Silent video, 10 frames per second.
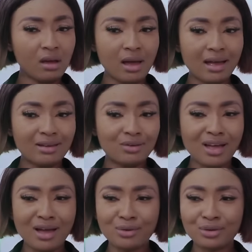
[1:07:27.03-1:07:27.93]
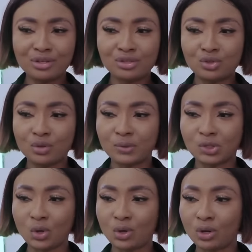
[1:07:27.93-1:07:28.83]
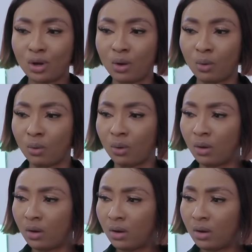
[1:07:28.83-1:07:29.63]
How could you stoop so low?